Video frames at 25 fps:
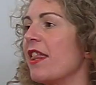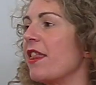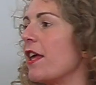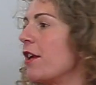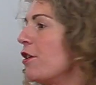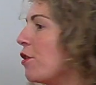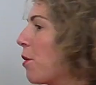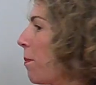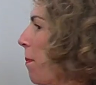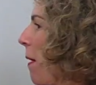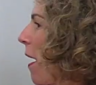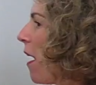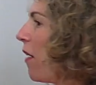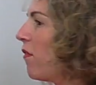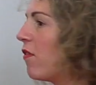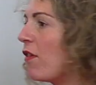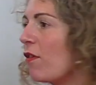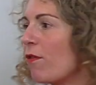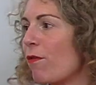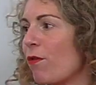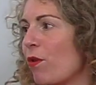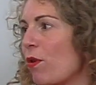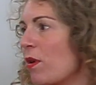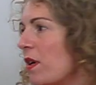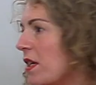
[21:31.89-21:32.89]
then your
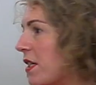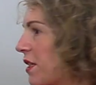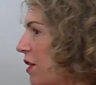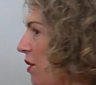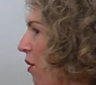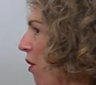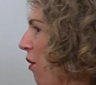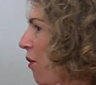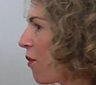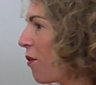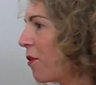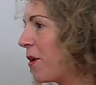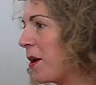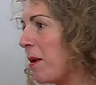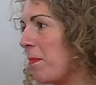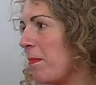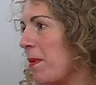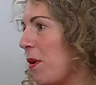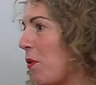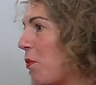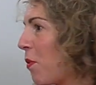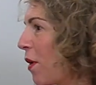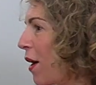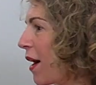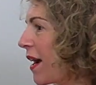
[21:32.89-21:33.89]
pelvic floor is not going to
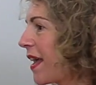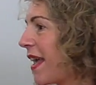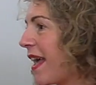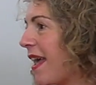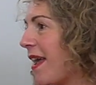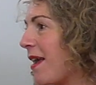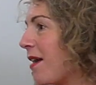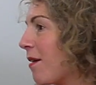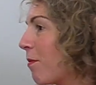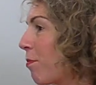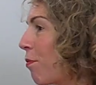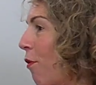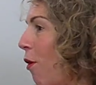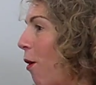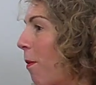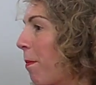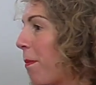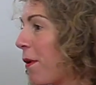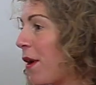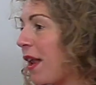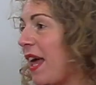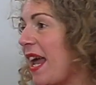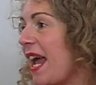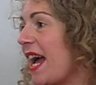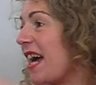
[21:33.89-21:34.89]
be working
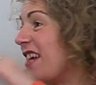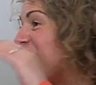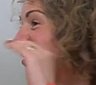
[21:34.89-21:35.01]
properly,